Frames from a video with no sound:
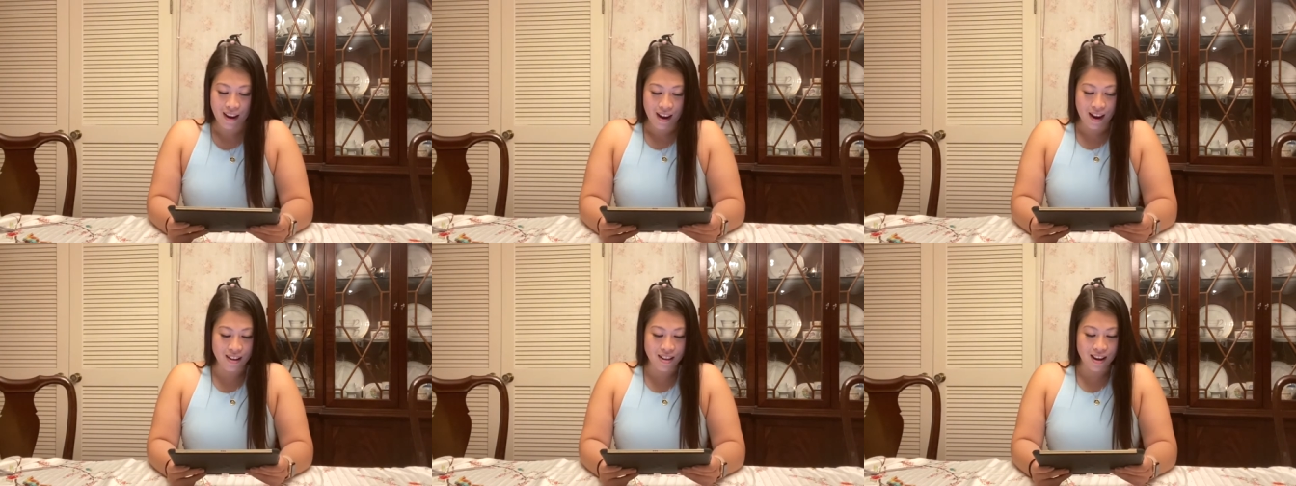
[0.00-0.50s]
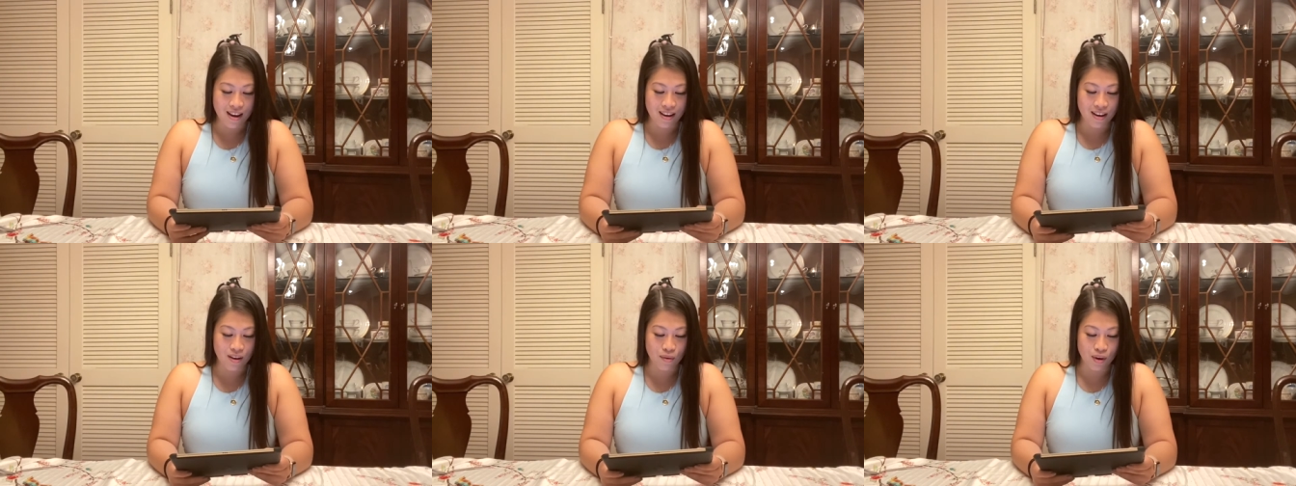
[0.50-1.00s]
And
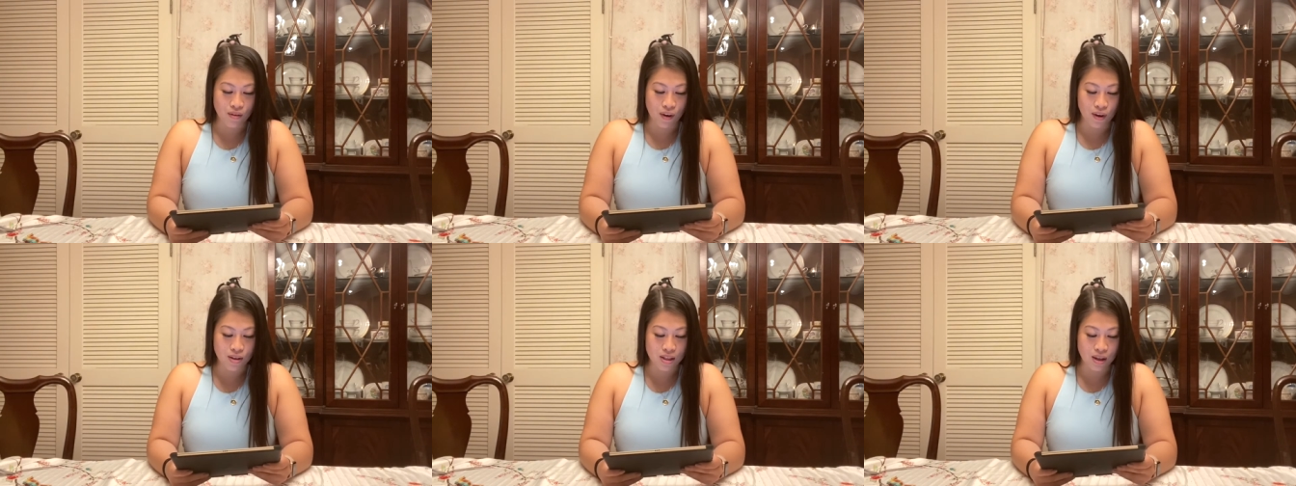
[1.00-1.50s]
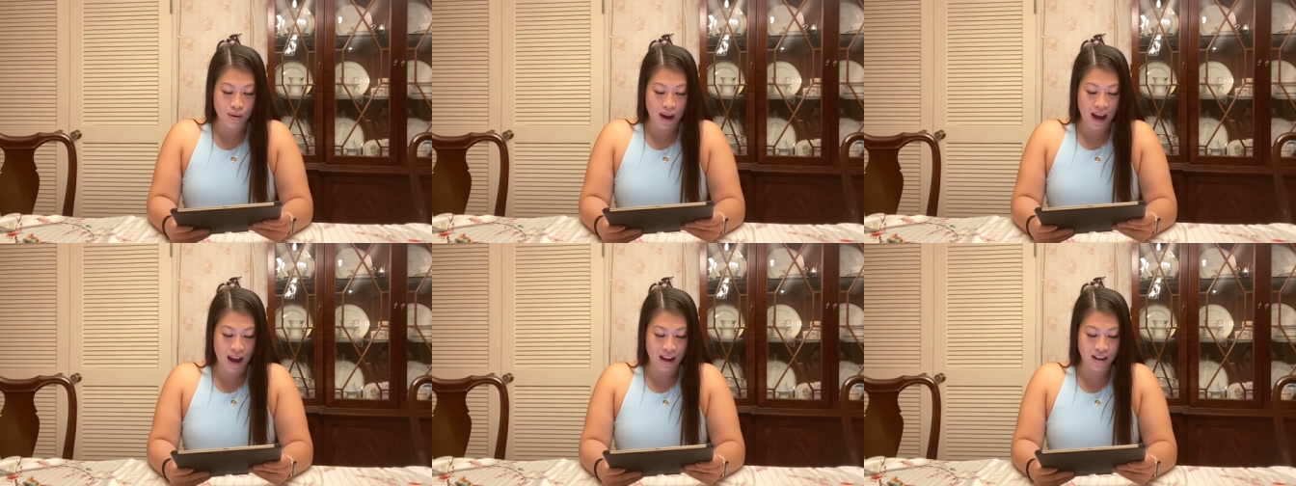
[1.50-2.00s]
then we've also
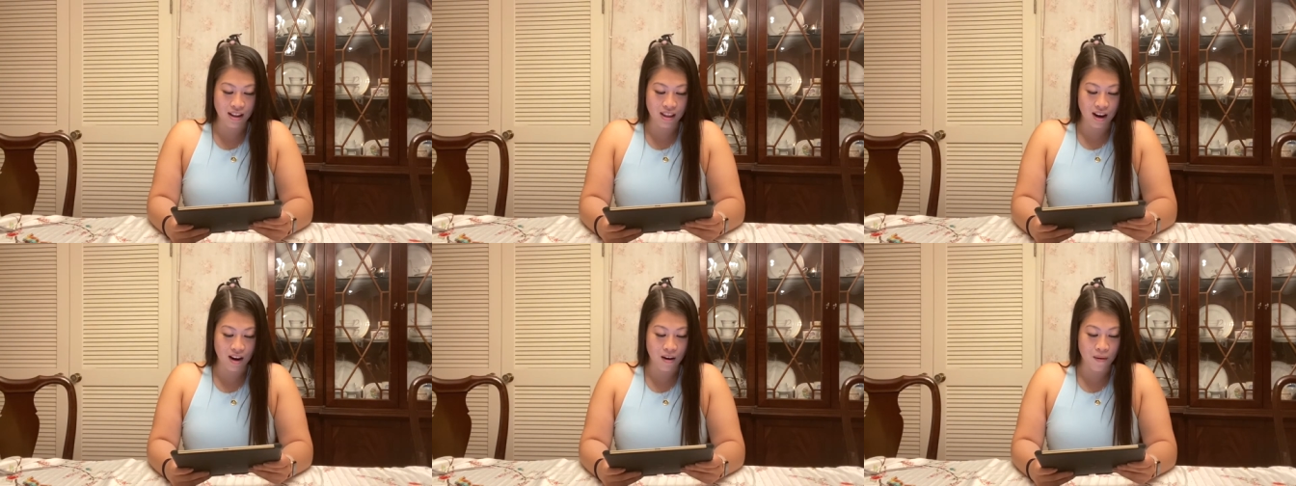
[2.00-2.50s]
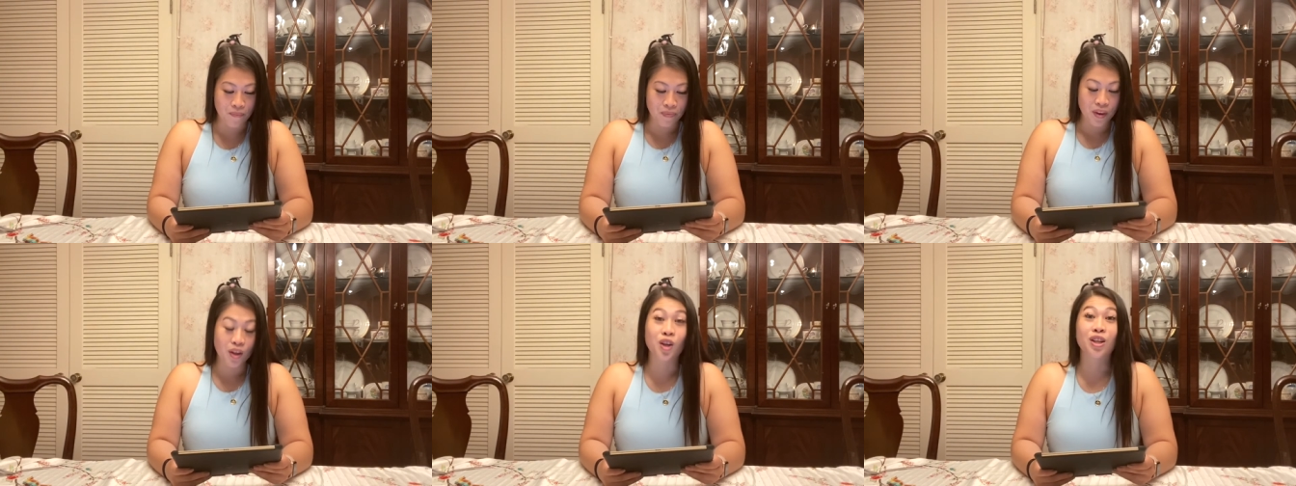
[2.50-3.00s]
had their
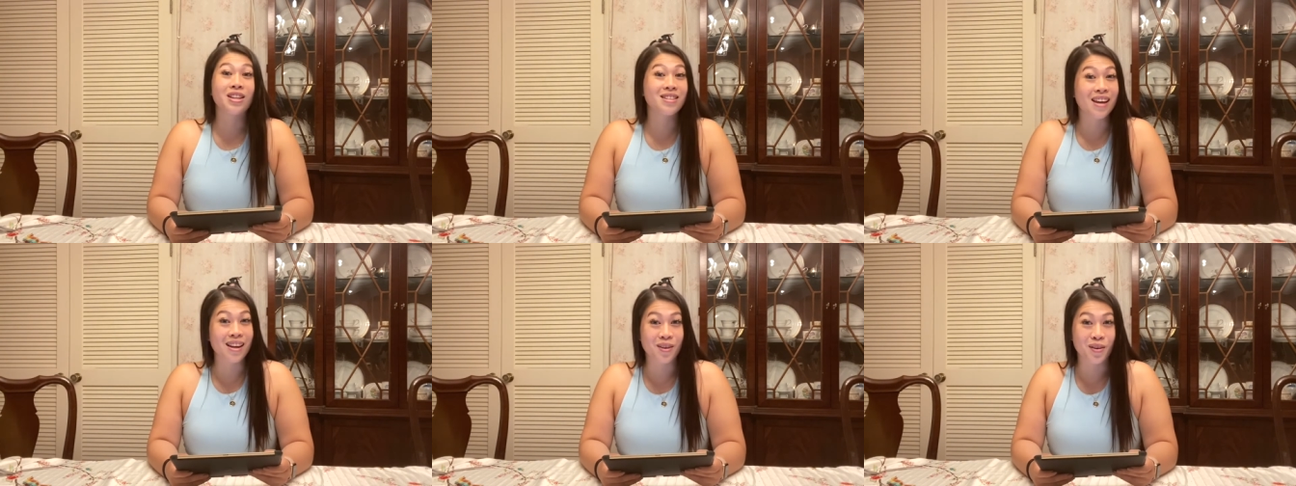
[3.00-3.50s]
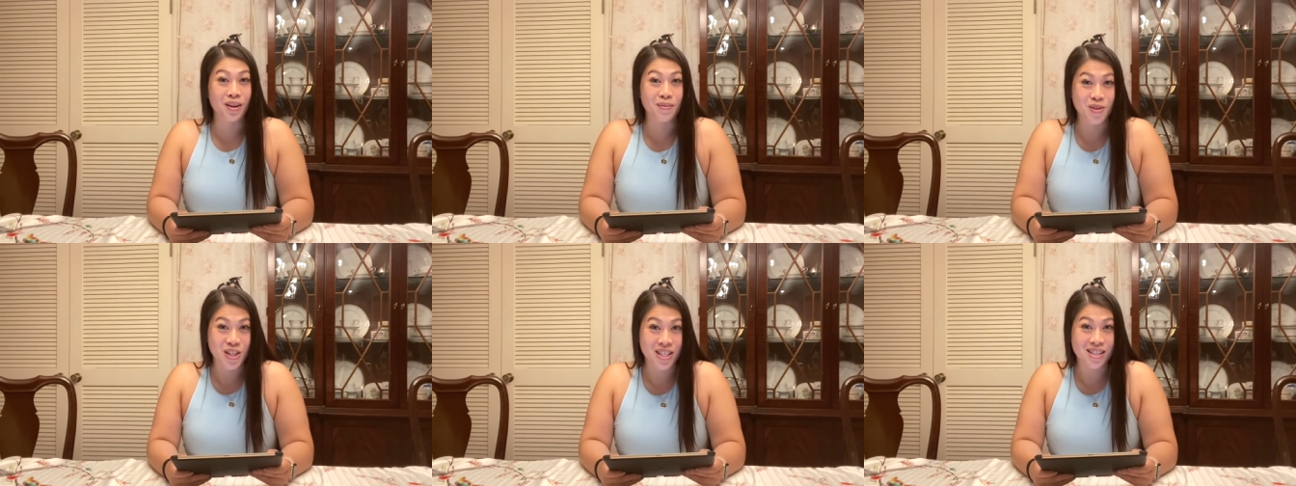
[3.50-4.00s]
cookies and
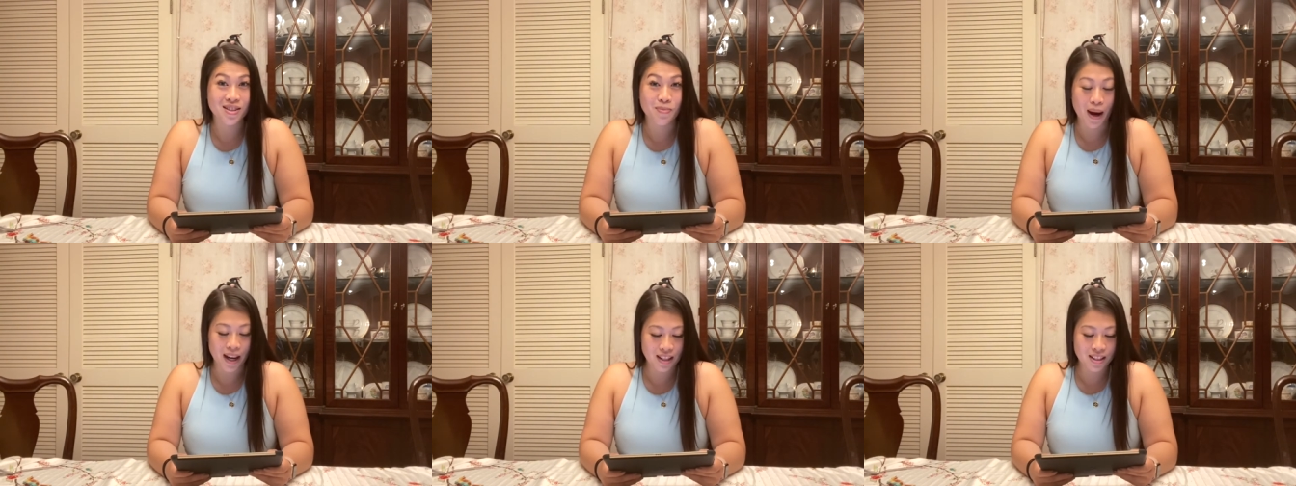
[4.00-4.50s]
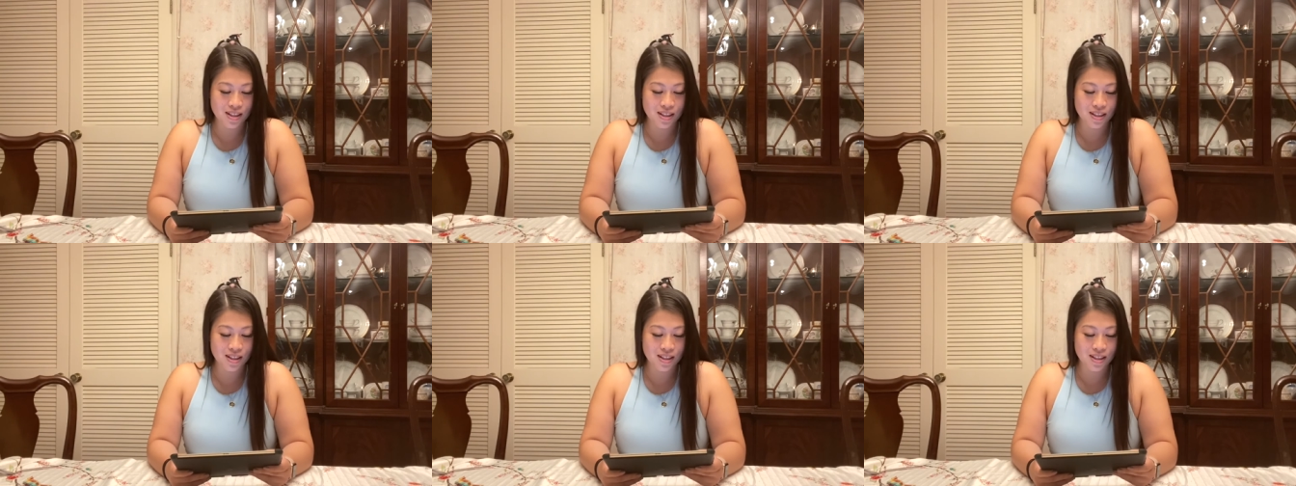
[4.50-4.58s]
cream cheese pint.